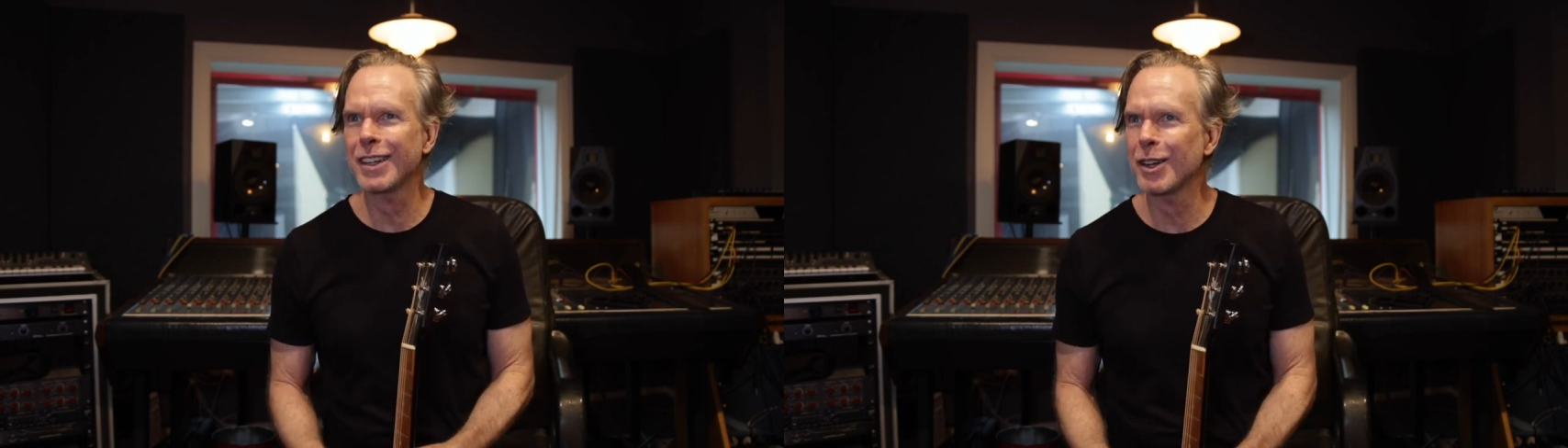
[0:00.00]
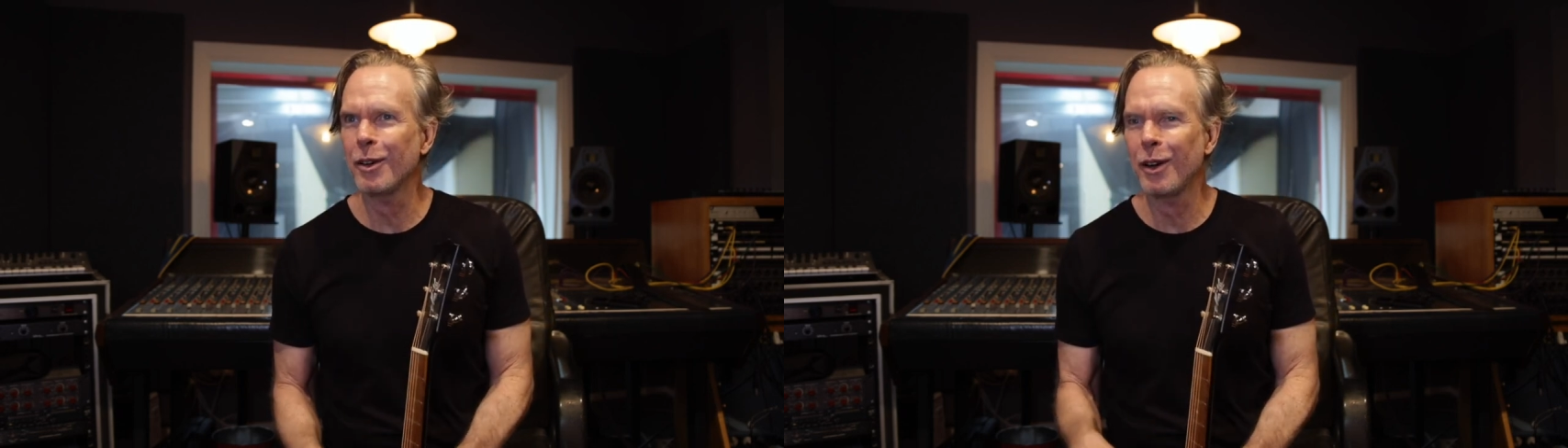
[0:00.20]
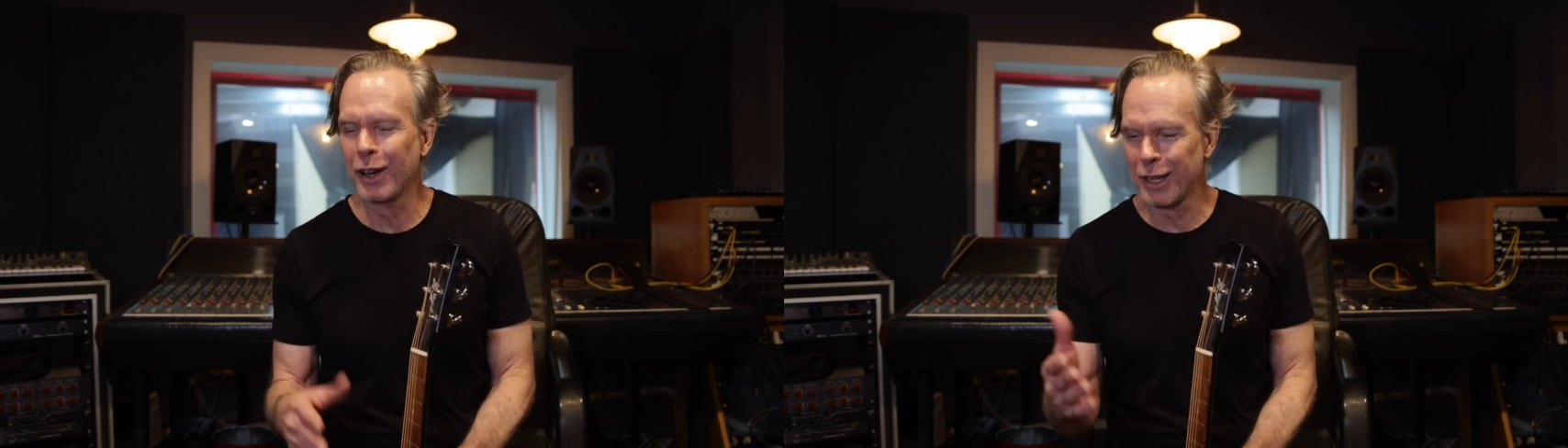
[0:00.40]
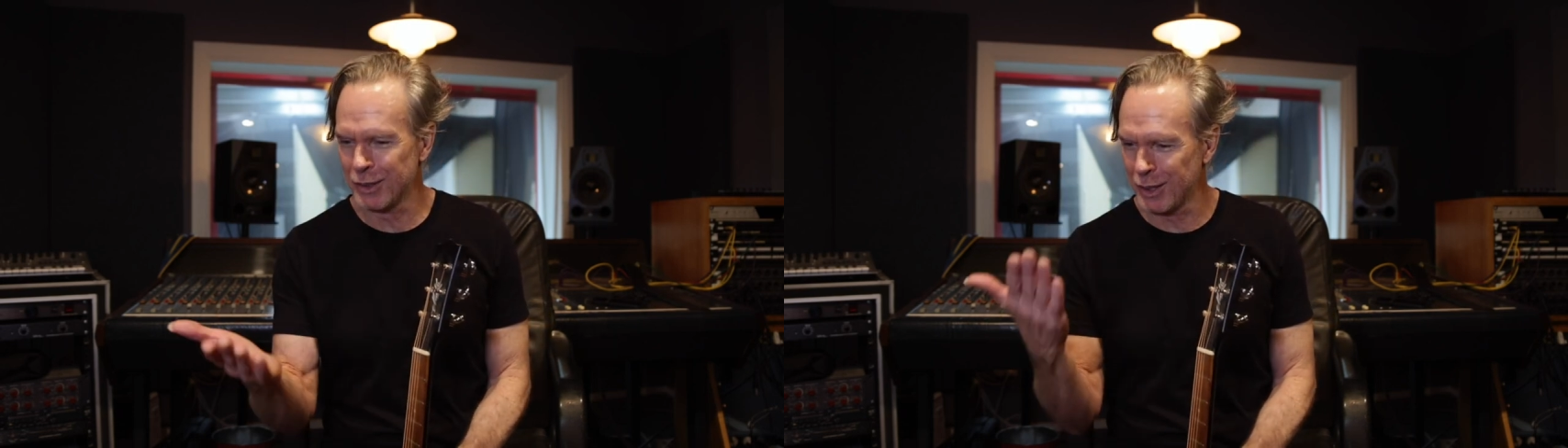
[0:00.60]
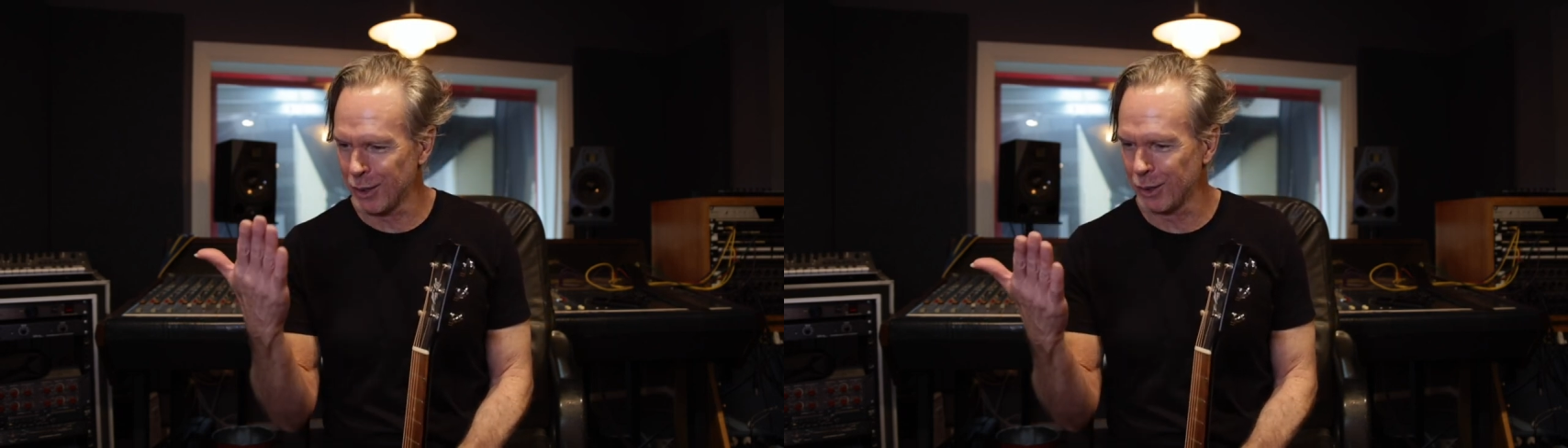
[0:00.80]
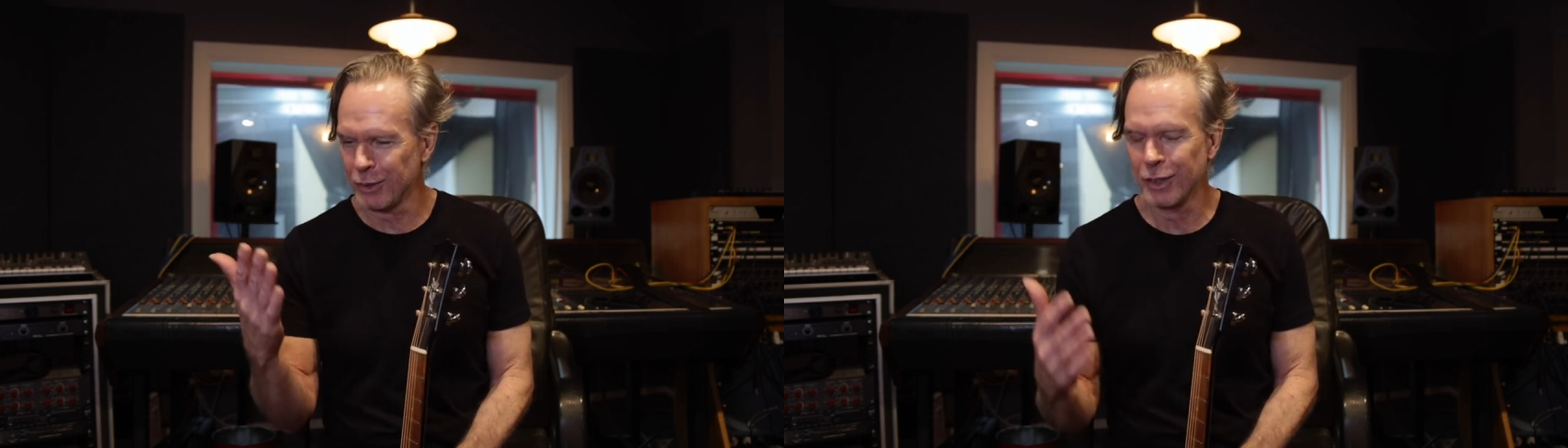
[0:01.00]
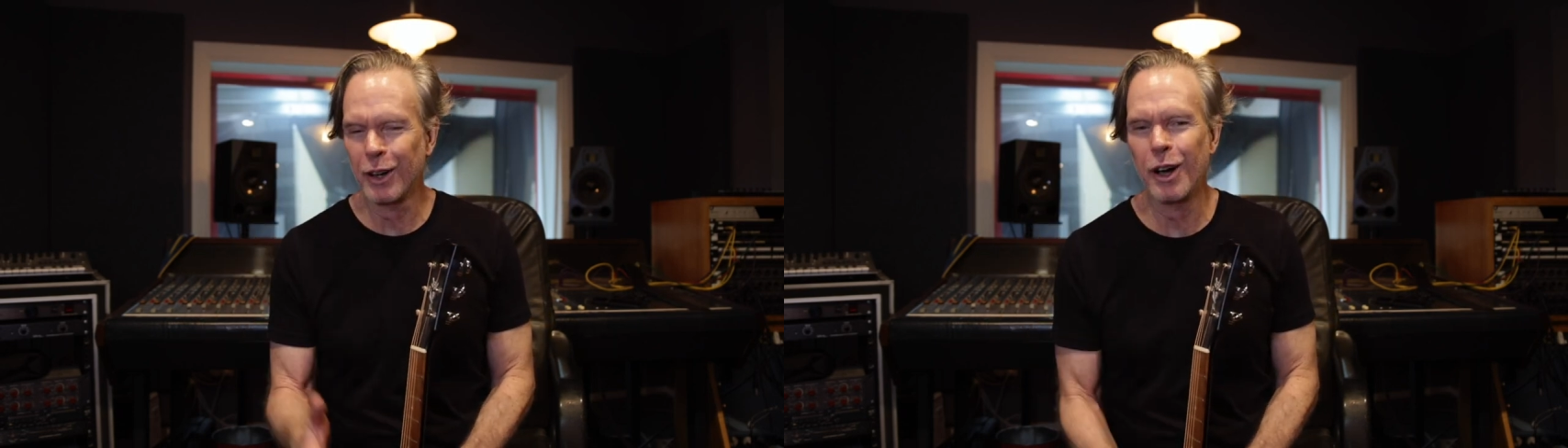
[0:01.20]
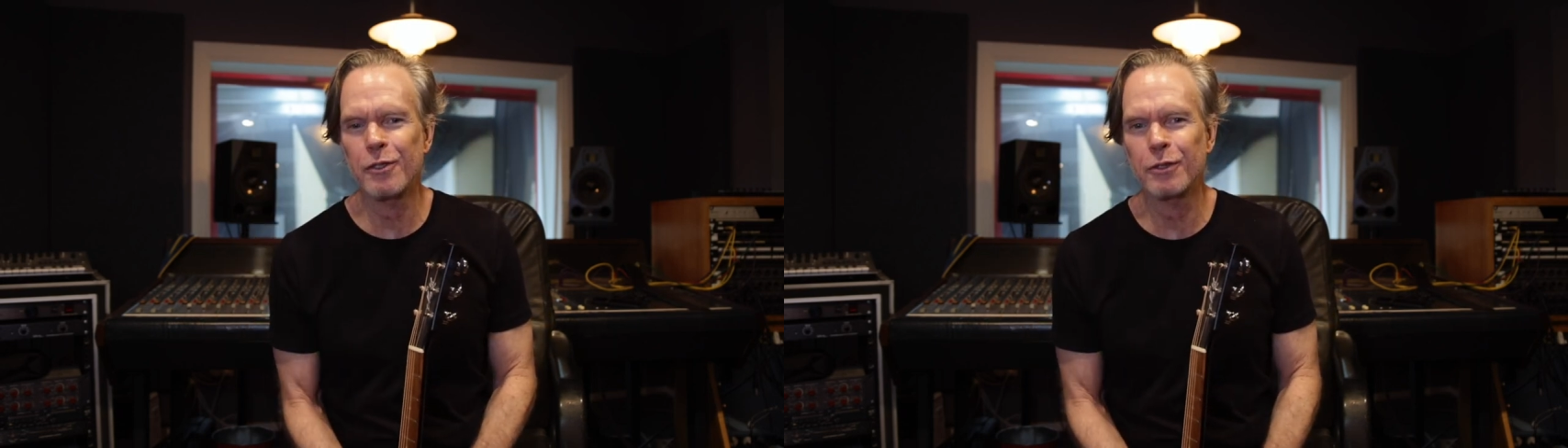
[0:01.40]
You know, I get the old
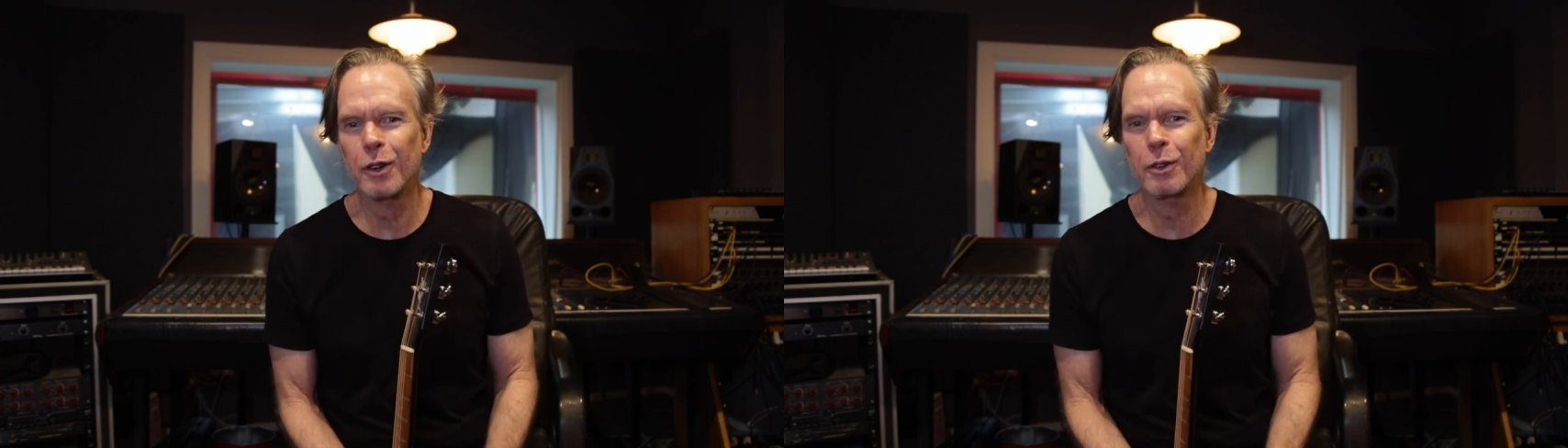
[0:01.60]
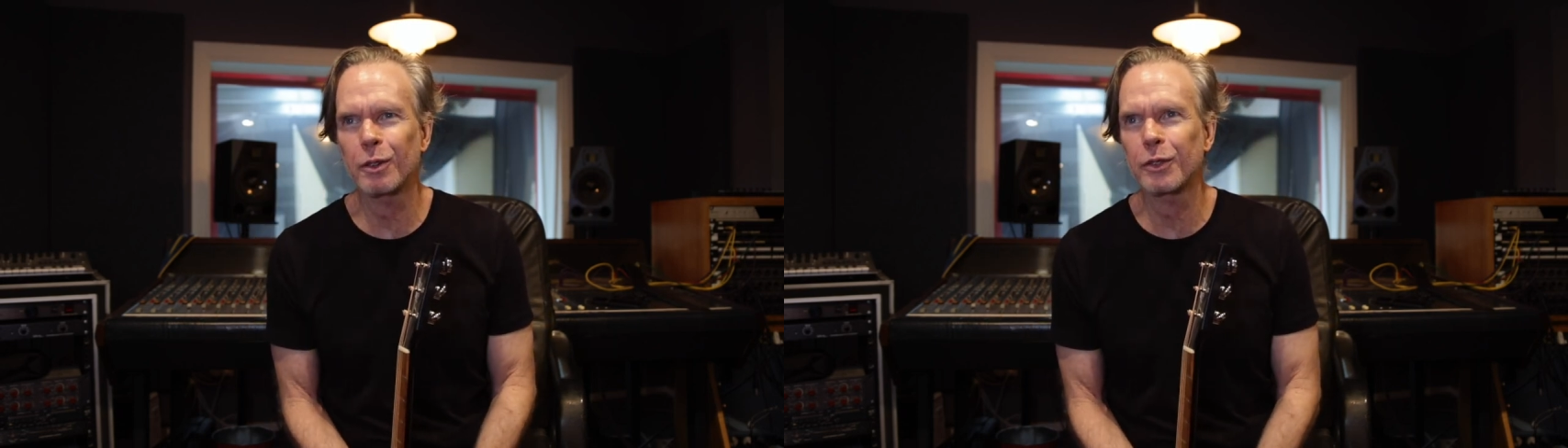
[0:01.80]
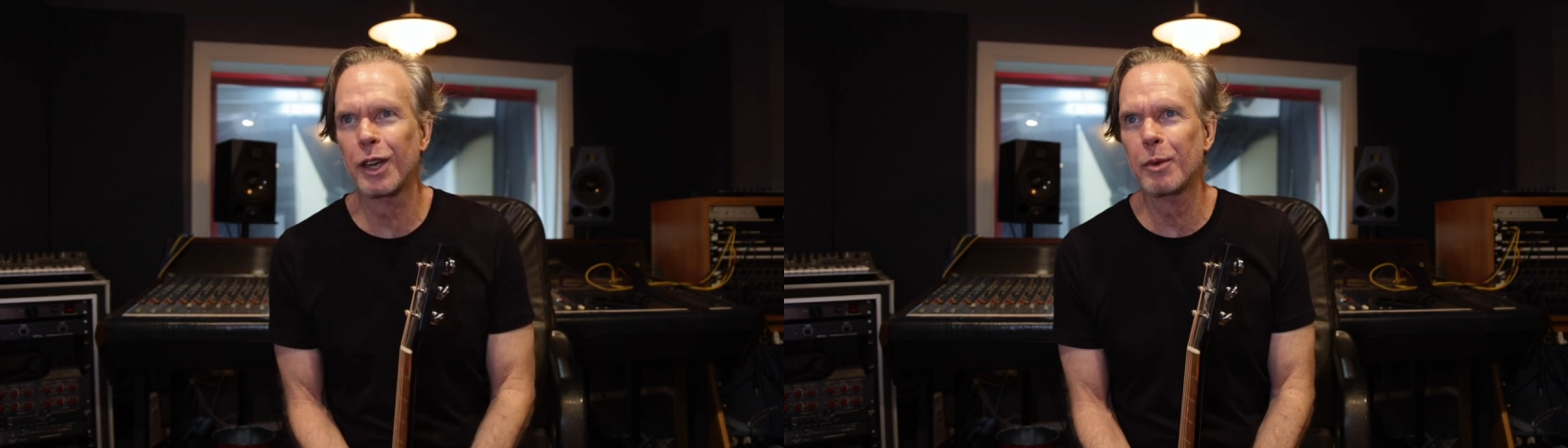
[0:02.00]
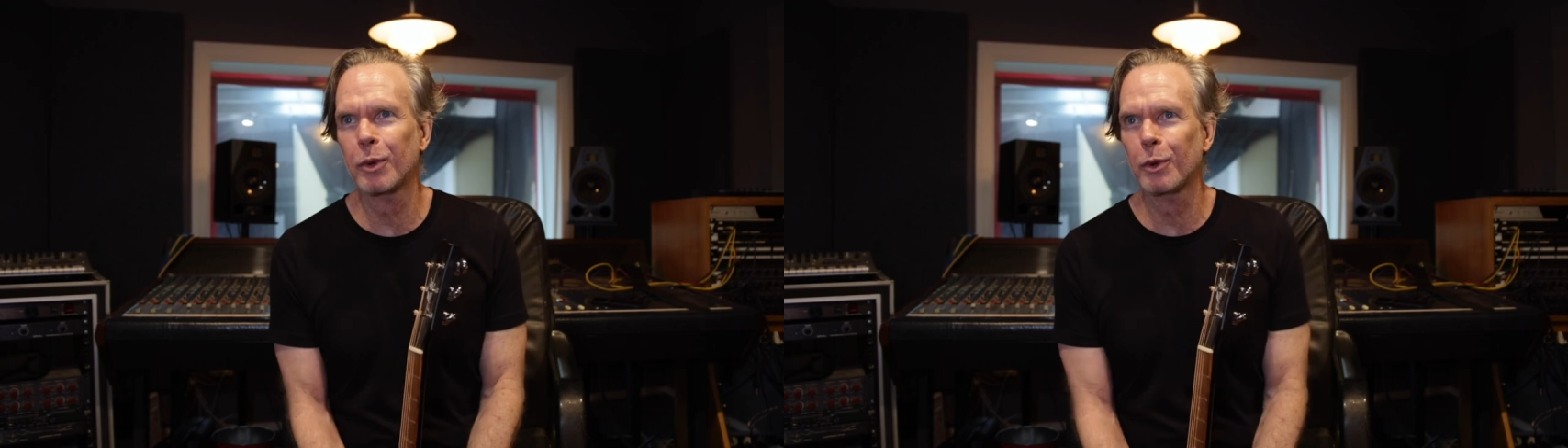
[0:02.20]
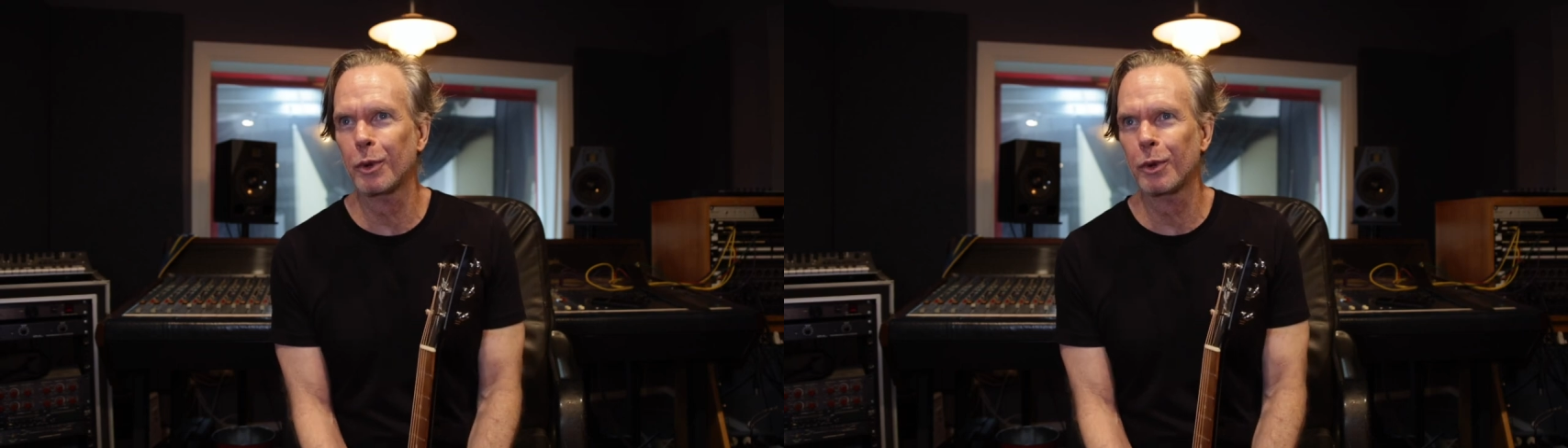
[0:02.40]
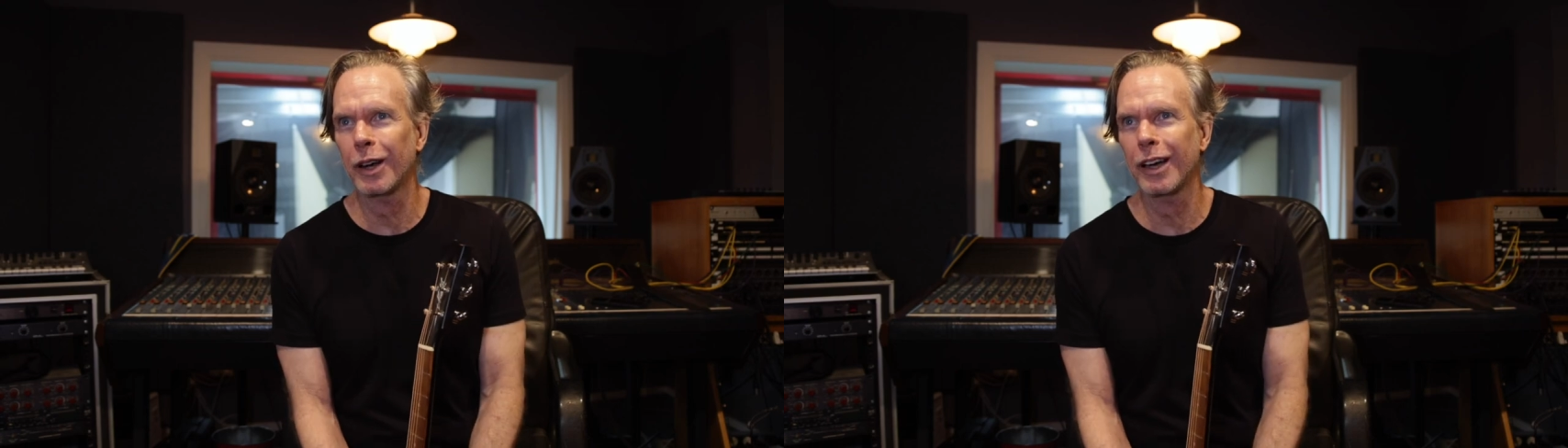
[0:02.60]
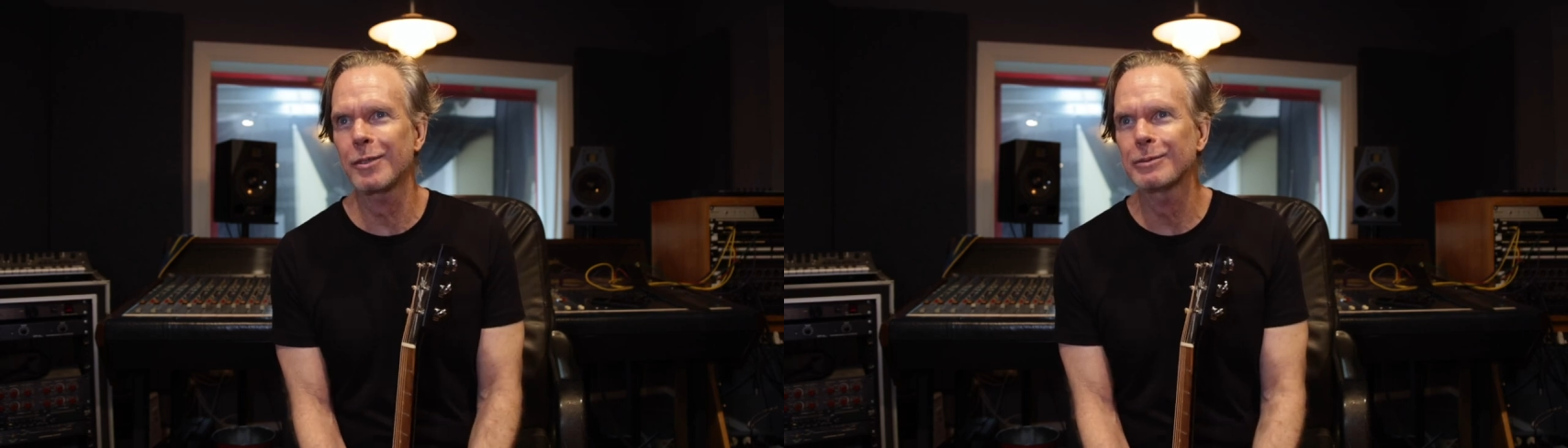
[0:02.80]
iPhone or tape recorder out.